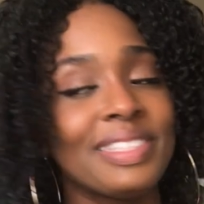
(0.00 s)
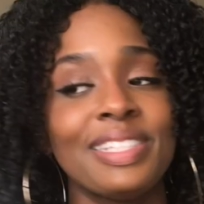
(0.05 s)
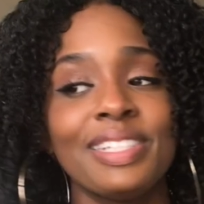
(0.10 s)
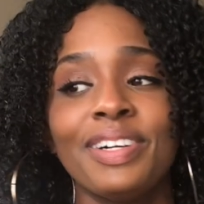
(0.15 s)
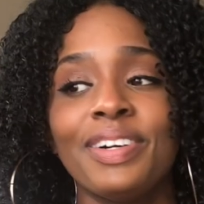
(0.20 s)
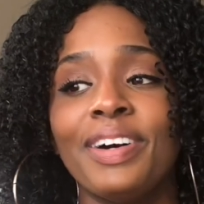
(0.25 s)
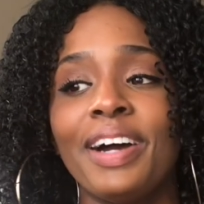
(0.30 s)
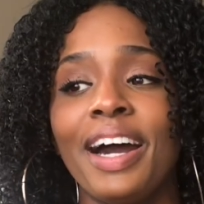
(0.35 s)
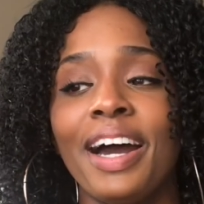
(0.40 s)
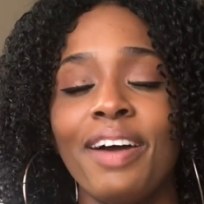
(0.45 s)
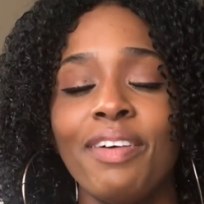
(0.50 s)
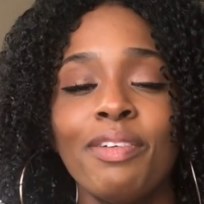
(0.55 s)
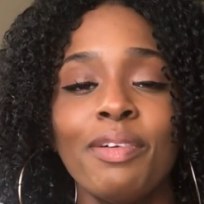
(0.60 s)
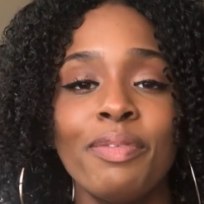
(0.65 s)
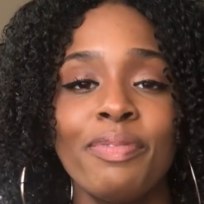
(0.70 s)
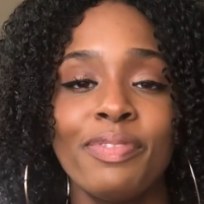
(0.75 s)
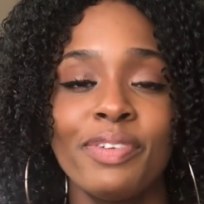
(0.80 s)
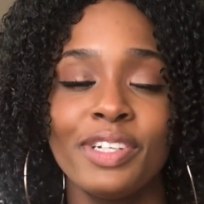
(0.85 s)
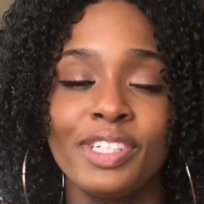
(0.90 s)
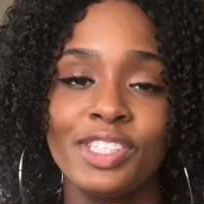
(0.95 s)
So I will
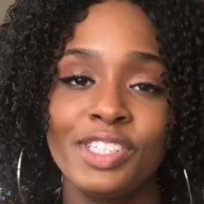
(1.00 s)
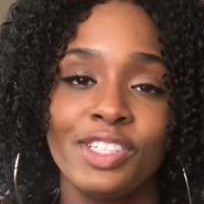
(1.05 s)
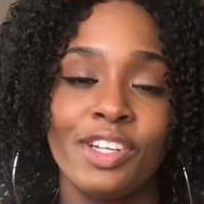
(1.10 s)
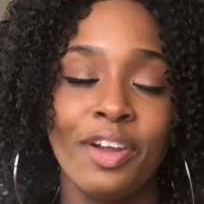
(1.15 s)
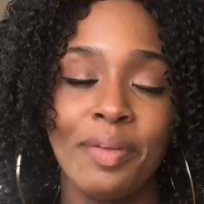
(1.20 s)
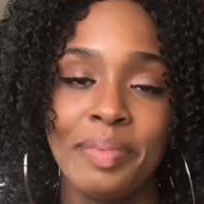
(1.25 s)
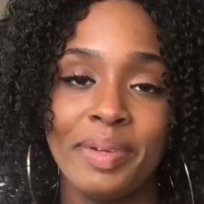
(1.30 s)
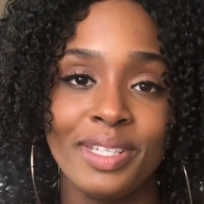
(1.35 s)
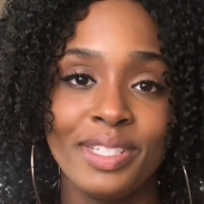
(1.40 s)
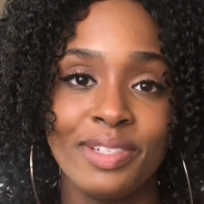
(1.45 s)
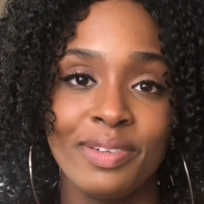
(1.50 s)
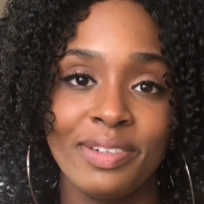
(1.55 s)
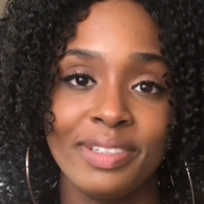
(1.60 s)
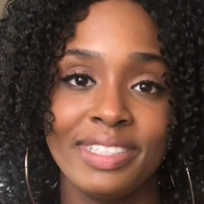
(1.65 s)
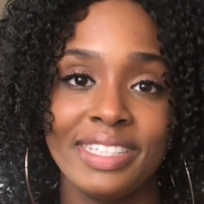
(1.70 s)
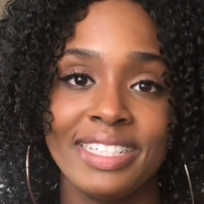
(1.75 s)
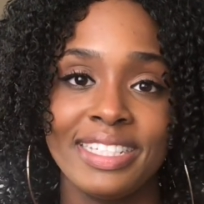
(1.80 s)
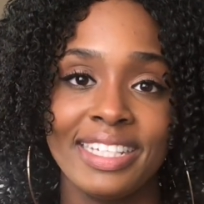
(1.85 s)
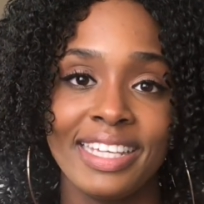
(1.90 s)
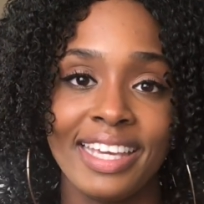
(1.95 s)
for sure be doing
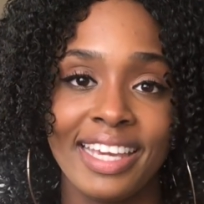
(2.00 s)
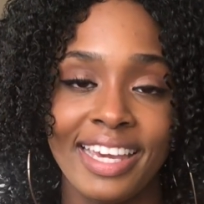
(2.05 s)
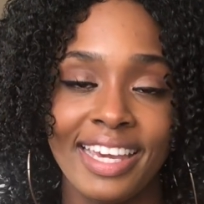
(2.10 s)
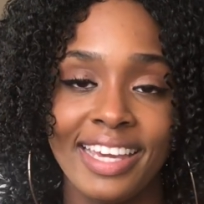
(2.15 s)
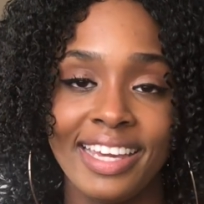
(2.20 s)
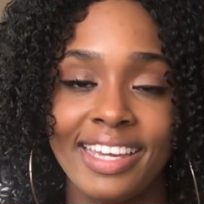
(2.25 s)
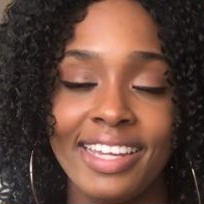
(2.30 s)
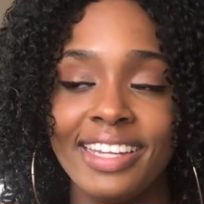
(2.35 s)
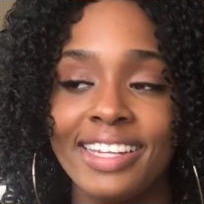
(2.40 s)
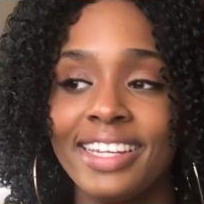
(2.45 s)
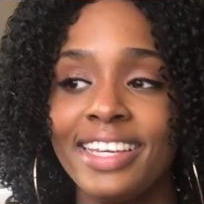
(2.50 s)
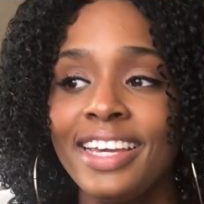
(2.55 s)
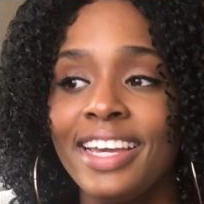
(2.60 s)
this again.